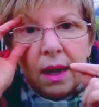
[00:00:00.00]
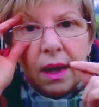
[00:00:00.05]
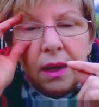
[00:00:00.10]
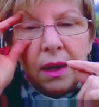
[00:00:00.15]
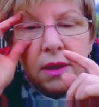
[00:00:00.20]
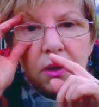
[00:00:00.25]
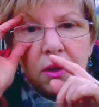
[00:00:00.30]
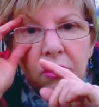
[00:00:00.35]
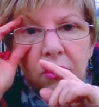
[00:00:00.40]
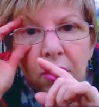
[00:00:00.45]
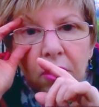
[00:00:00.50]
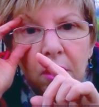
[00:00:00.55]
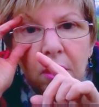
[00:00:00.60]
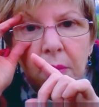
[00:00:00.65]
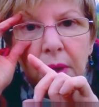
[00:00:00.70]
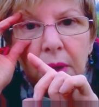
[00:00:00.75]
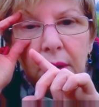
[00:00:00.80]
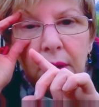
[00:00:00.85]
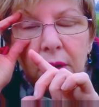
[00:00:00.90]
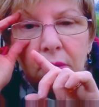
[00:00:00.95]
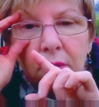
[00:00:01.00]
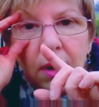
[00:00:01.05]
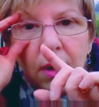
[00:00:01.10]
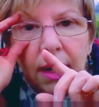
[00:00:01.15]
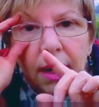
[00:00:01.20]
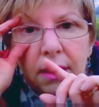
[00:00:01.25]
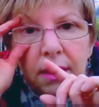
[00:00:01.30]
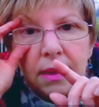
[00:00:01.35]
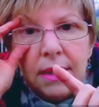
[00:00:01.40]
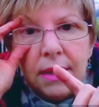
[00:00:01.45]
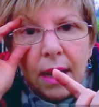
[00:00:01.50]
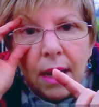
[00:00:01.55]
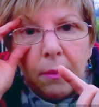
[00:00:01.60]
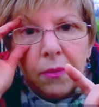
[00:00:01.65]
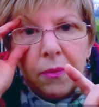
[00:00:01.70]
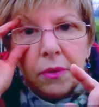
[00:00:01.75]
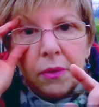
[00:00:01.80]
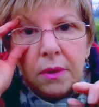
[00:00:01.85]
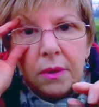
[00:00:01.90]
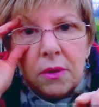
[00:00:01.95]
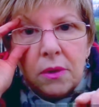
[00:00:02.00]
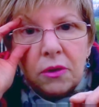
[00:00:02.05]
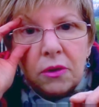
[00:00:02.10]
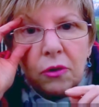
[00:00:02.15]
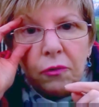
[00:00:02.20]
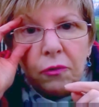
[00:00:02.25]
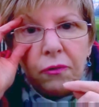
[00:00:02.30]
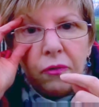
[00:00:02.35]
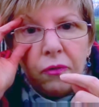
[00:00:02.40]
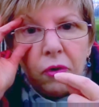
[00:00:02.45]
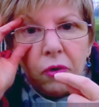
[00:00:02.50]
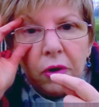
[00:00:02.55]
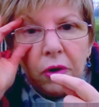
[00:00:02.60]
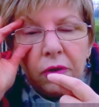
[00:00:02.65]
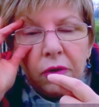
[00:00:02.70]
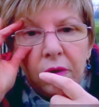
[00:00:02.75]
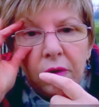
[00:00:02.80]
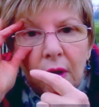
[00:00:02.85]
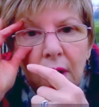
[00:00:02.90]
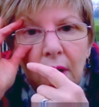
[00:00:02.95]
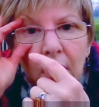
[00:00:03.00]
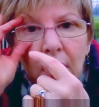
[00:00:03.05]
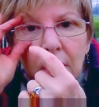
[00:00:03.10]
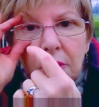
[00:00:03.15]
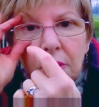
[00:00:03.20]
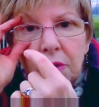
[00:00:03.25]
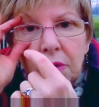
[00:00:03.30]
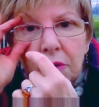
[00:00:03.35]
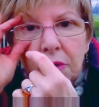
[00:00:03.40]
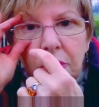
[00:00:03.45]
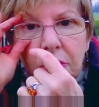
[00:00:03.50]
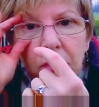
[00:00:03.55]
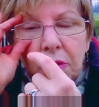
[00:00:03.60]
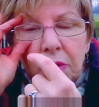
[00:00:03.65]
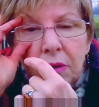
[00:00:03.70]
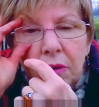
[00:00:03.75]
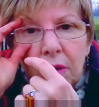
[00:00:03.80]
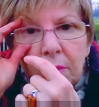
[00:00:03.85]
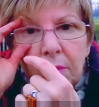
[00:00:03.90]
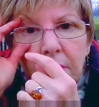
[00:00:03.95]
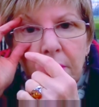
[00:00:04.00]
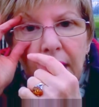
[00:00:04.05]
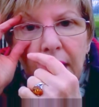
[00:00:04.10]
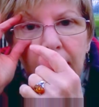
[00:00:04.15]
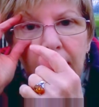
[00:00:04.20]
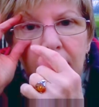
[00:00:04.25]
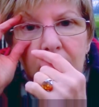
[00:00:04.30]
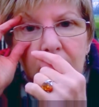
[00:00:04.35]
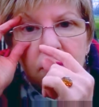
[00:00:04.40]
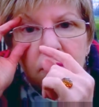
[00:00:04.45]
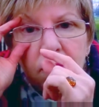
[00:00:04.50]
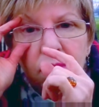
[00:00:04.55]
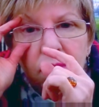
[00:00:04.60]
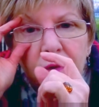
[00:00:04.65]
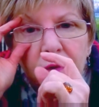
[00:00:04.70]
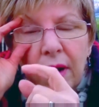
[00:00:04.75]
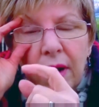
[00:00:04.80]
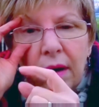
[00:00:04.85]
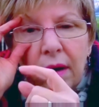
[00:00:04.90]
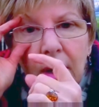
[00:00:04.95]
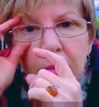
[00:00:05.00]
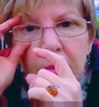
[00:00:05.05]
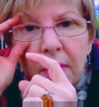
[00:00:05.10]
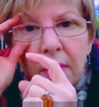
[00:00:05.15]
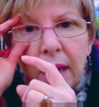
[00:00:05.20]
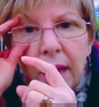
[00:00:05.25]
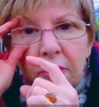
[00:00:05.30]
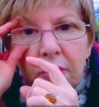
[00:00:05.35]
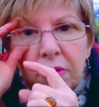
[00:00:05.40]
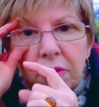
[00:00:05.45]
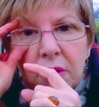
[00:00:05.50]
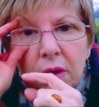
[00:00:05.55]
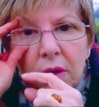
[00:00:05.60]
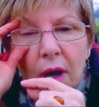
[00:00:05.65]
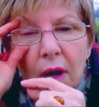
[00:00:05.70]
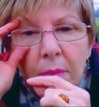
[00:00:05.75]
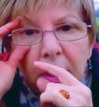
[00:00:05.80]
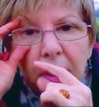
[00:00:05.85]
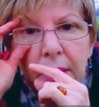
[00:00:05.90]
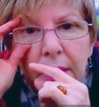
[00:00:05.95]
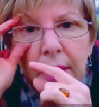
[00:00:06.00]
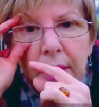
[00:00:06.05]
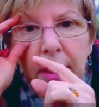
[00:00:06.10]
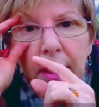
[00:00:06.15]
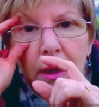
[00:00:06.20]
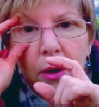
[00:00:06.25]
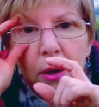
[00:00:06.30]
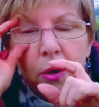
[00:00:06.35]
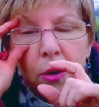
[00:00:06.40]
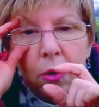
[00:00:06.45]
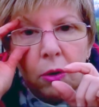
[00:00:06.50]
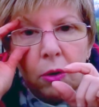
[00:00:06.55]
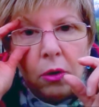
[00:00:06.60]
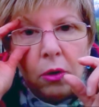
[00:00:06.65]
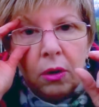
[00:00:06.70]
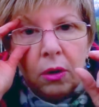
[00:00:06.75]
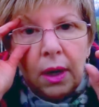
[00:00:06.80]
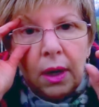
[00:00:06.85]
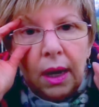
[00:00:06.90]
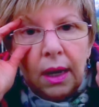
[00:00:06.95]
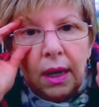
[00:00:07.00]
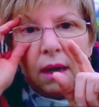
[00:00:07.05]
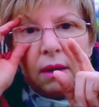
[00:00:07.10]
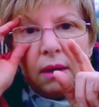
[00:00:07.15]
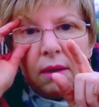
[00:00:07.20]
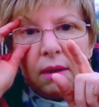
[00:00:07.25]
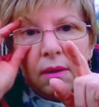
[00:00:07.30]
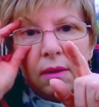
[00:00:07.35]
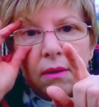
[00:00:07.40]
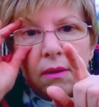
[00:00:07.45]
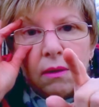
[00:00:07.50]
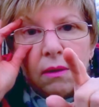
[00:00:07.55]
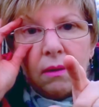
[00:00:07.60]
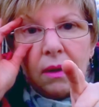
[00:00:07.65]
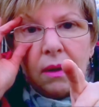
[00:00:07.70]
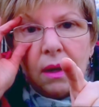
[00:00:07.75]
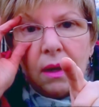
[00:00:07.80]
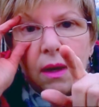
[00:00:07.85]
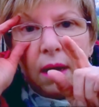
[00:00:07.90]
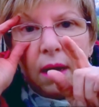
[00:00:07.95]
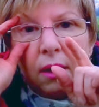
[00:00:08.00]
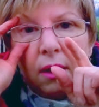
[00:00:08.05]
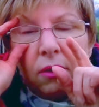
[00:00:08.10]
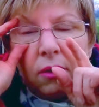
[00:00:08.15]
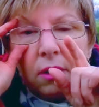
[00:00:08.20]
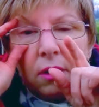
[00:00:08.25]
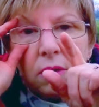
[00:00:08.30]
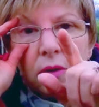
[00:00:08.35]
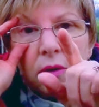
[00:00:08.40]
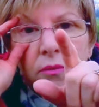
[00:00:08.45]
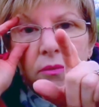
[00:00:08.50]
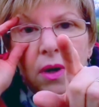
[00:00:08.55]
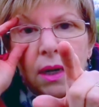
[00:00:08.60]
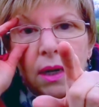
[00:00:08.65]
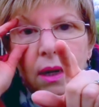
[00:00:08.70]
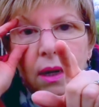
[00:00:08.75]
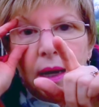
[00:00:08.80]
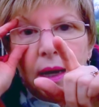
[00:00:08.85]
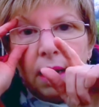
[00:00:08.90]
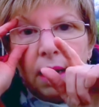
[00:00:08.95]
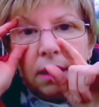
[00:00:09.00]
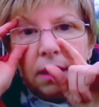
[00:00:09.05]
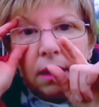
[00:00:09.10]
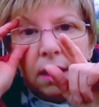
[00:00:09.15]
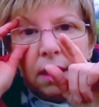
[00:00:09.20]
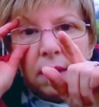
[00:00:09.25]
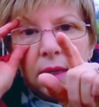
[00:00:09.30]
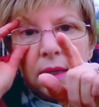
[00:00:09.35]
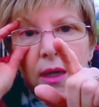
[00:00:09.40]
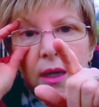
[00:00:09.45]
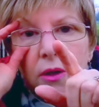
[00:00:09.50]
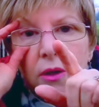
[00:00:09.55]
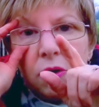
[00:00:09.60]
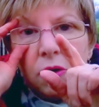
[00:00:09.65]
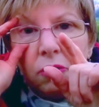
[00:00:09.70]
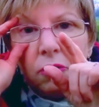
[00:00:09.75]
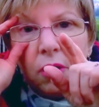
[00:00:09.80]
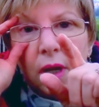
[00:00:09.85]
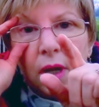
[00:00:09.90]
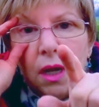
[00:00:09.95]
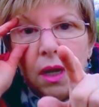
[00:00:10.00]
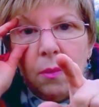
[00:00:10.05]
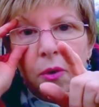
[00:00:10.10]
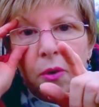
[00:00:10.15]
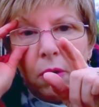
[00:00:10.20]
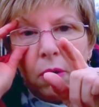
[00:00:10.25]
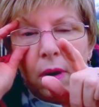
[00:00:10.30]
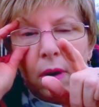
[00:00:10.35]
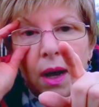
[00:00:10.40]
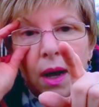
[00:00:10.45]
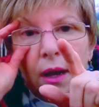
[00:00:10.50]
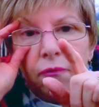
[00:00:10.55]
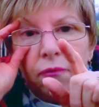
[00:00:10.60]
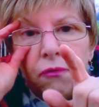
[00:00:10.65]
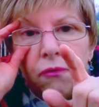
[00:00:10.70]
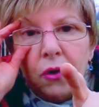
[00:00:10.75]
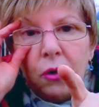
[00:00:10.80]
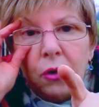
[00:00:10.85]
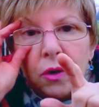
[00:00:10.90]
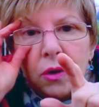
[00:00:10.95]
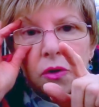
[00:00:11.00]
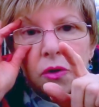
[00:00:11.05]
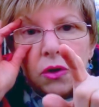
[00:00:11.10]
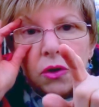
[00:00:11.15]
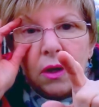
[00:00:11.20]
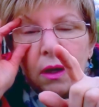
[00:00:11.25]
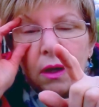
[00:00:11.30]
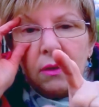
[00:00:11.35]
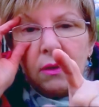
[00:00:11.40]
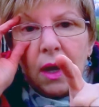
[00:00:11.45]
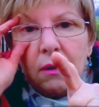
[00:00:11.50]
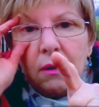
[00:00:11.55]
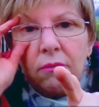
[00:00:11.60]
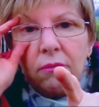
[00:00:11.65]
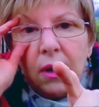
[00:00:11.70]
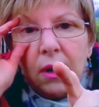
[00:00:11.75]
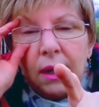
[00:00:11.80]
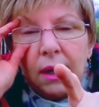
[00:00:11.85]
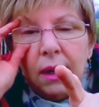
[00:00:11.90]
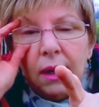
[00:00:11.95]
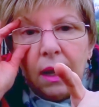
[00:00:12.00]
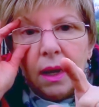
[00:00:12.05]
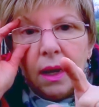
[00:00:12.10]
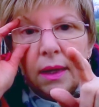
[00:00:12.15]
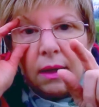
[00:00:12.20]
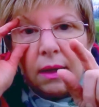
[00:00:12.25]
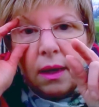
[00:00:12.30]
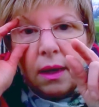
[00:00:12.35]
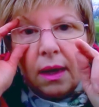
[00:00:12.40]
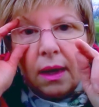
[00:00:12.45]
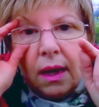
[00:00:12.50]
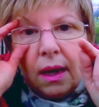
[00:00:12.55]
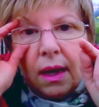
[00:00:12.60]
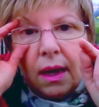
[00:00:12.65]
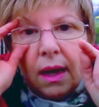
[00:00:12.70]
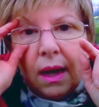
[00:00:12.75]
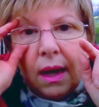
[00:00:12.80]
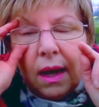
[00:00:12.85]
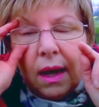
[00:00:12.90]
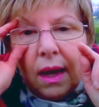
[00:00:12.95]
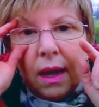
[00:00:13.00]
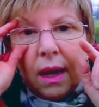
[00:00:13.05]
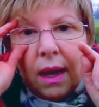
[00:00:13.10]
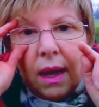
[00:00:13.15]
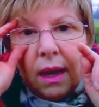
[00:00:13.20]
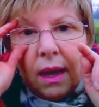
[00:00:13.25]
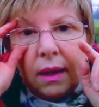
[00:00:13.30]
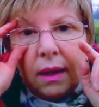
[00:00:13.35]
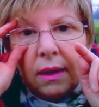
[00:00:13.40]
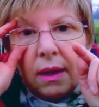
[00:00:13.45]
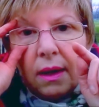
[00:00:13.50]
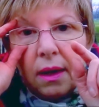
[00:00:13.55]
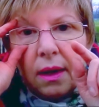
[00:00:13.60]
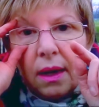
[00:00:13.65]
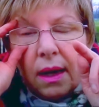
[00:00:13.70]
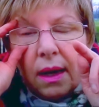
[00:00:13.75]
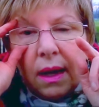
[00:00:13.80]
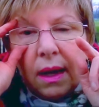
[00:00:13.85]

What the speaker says: and it's going to be at the right depth and so forth to make this very microscopic little hole, there's a red light, and he tells you to keep your eye focused on that red light. And